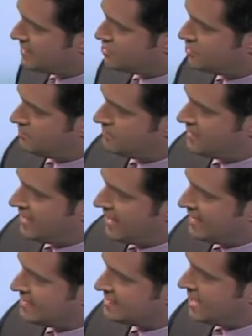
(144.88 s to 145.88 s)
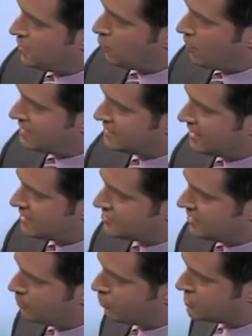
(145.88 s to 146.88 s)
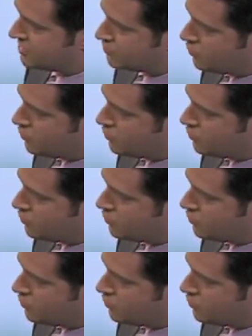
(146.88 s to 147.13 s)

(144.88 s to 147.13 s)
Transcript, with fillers: into the mid 80s at one gust upwards of